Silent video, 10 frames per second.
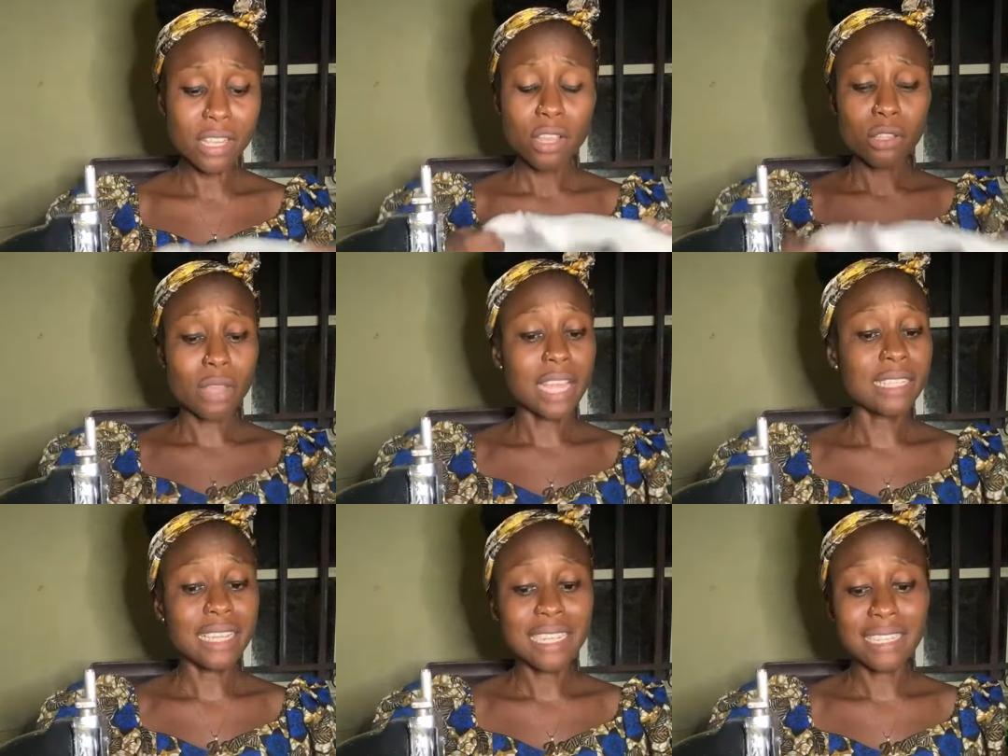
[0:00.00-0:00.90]
So I
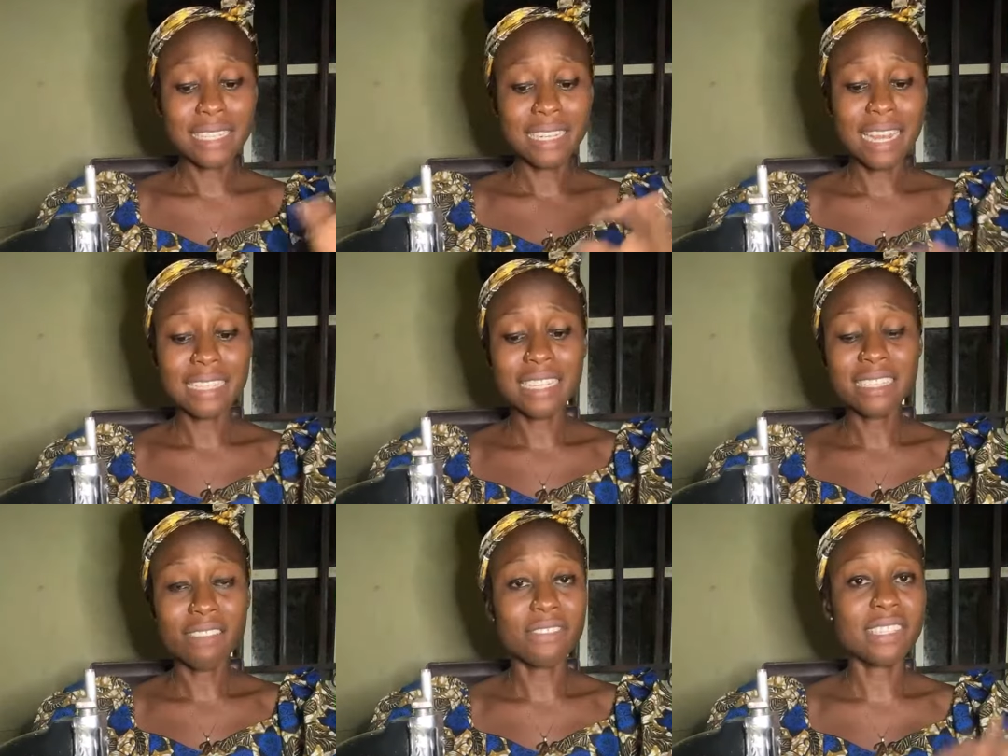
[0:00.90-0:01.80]
said yesterday that
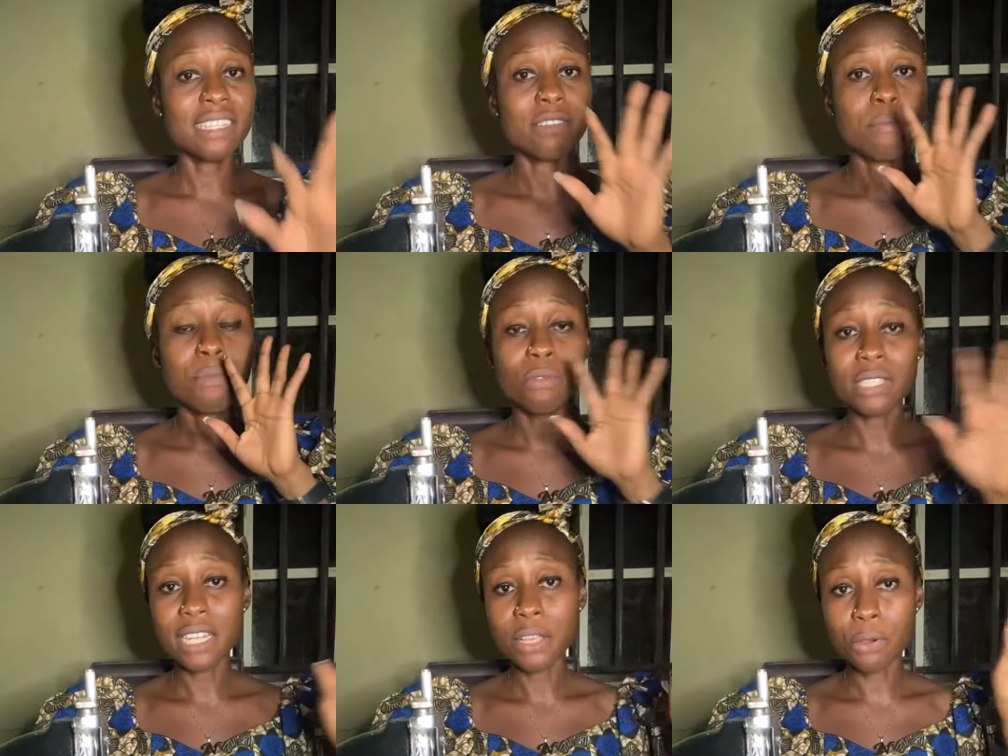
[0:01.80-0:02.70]
interfacing
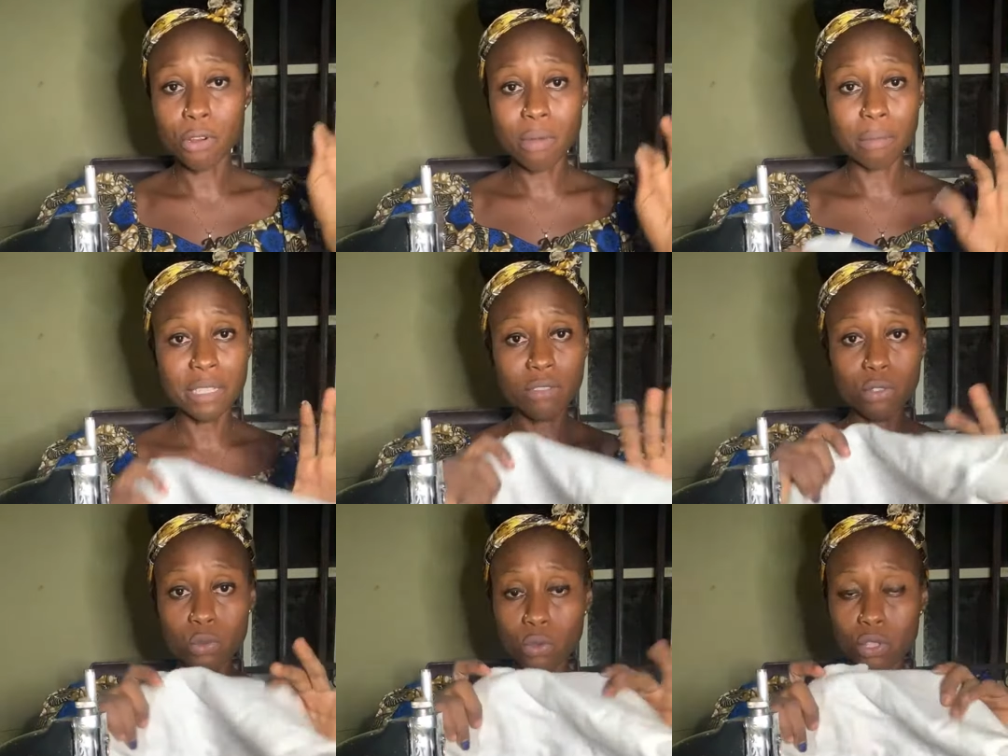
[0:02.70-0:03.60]
mostly come, I mean
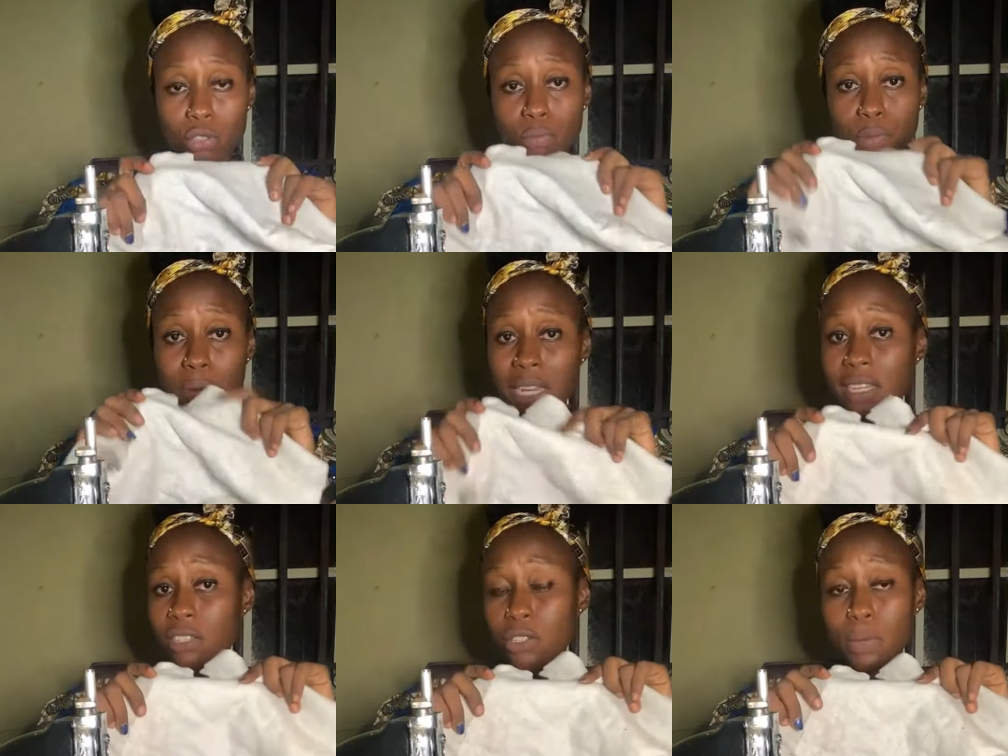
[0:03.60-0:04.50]
those ones popularly
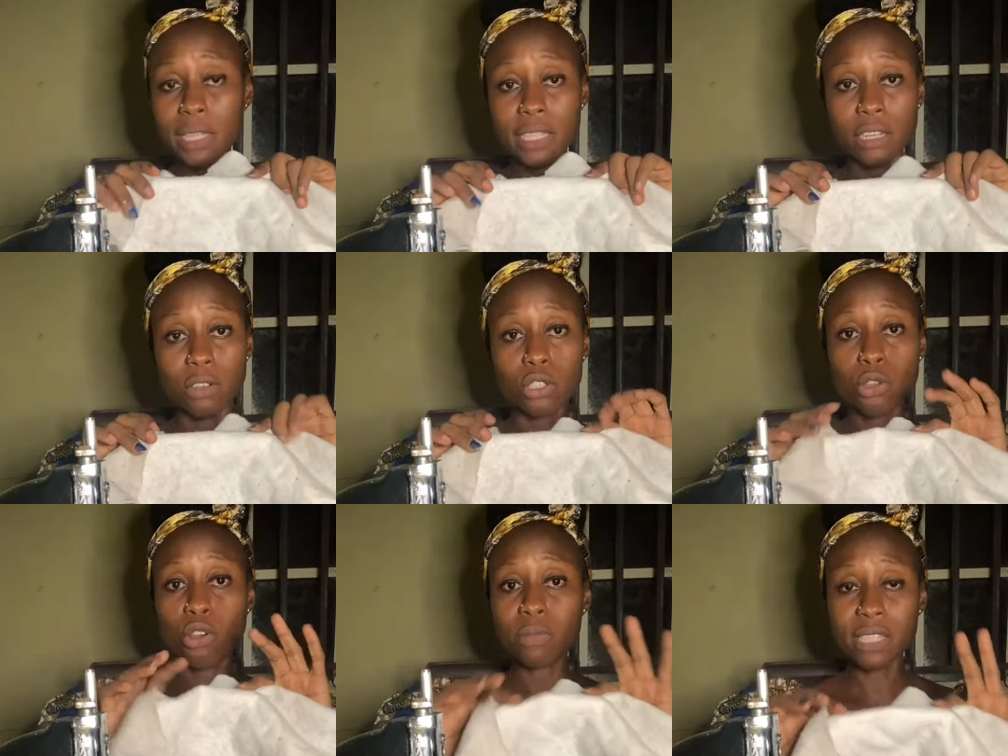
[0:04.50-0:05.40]
used by tailors,
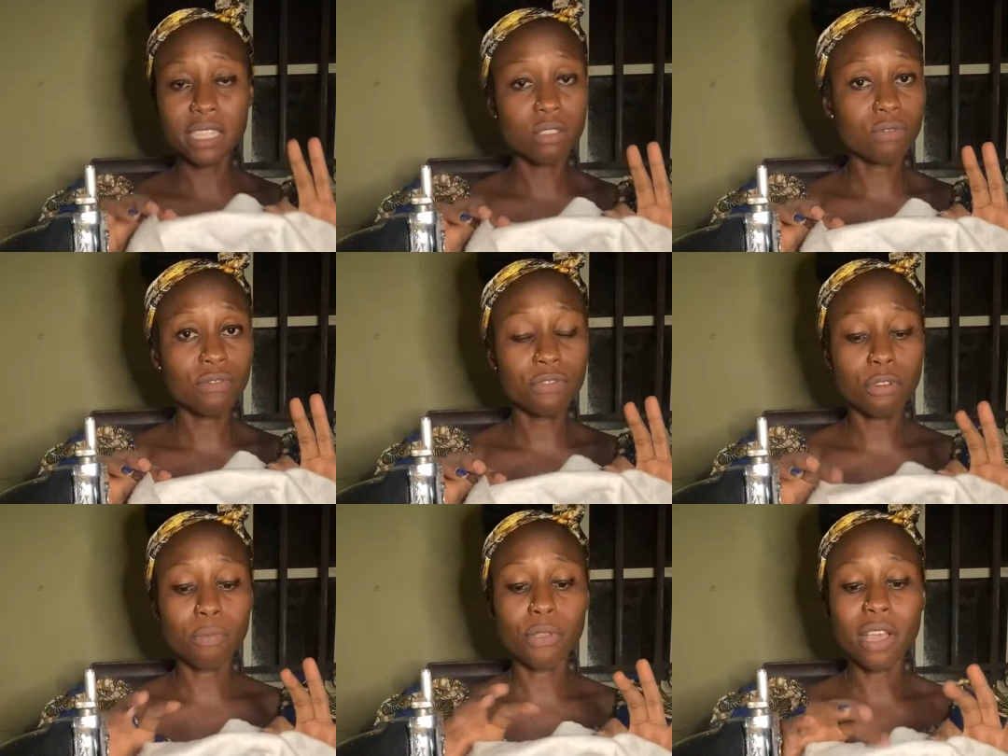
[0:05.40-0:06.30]
comes in two
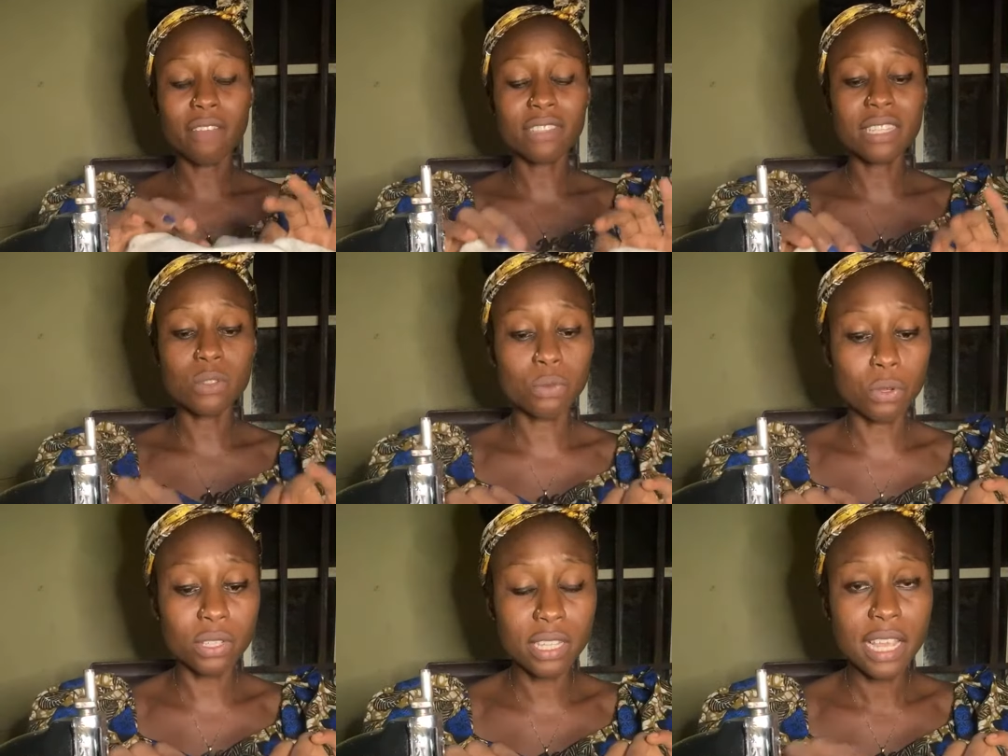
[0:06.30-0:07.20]
form. You have these
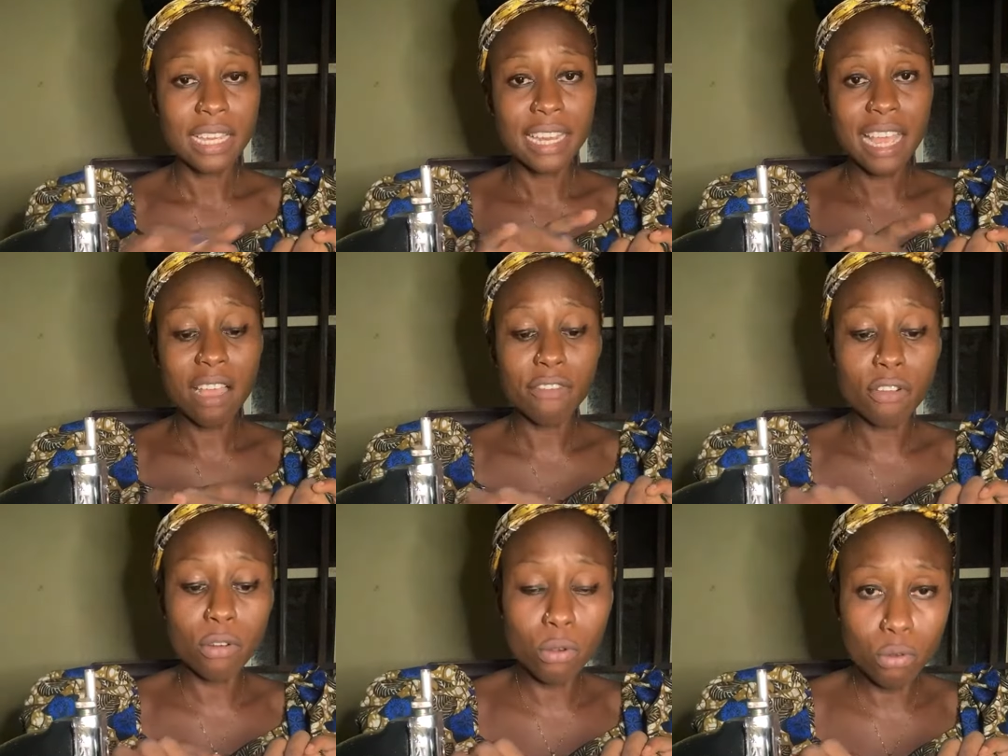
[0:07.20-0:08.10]
ones, they have
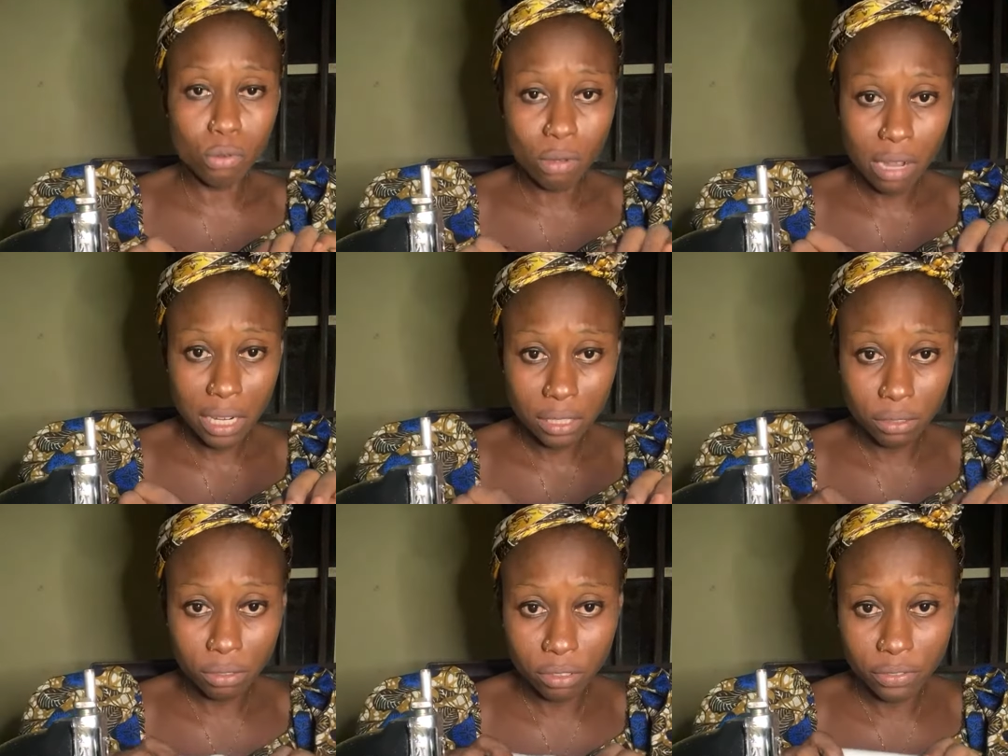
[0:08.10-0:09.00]
glue. I don't
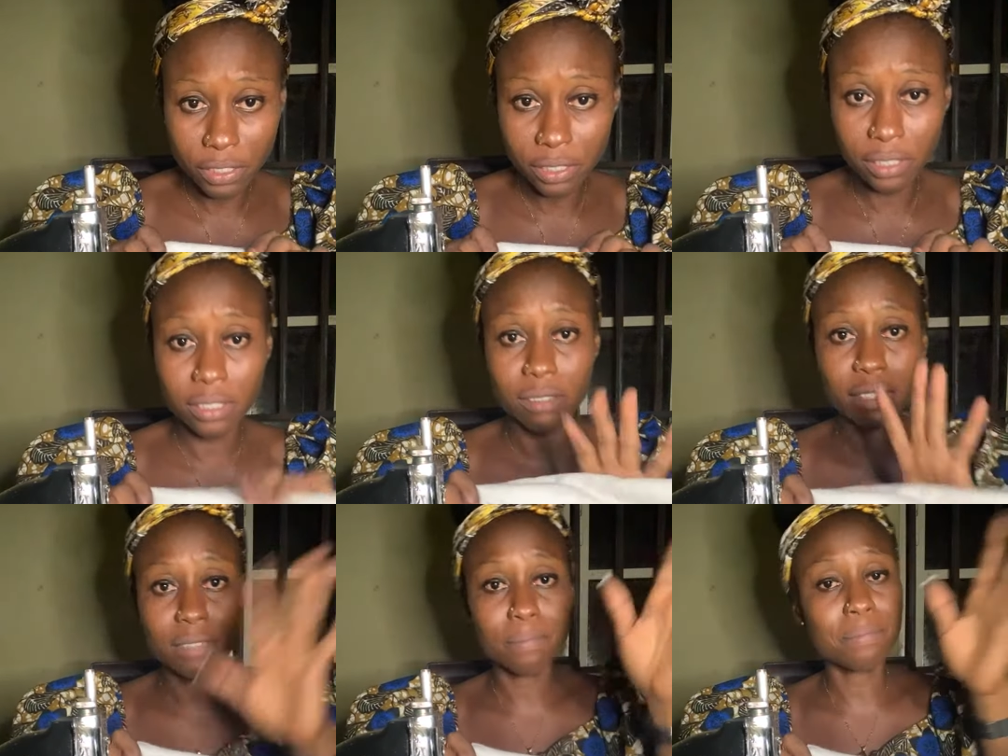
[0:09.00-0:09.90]
know if it's
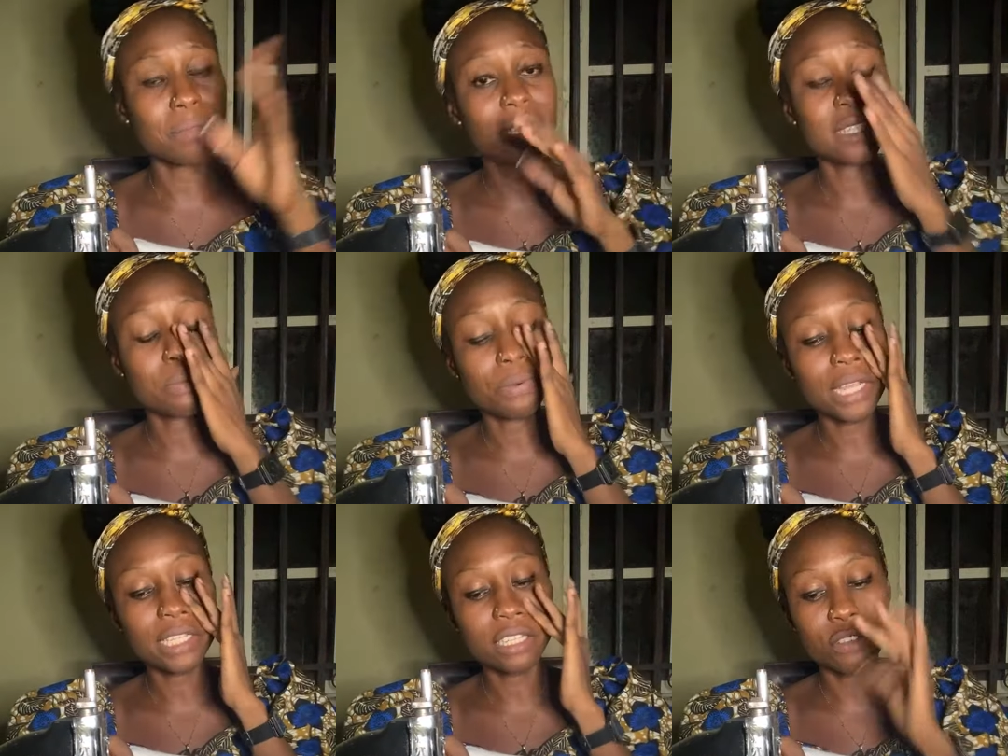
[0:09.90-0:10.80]
this place is
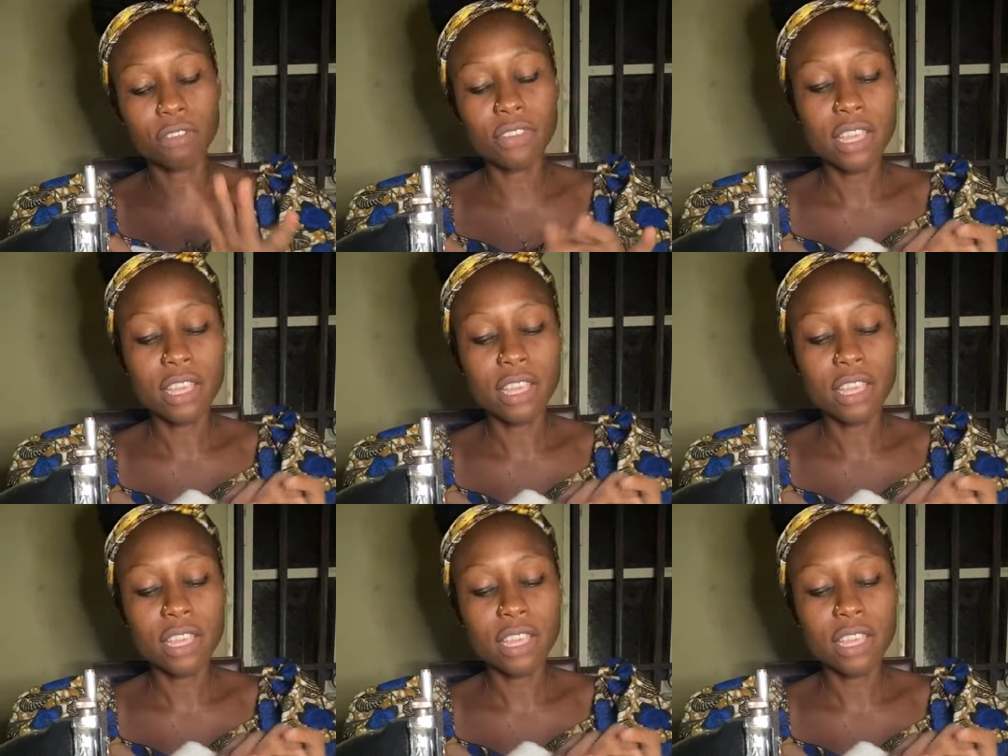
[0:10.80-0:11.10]
bright enough.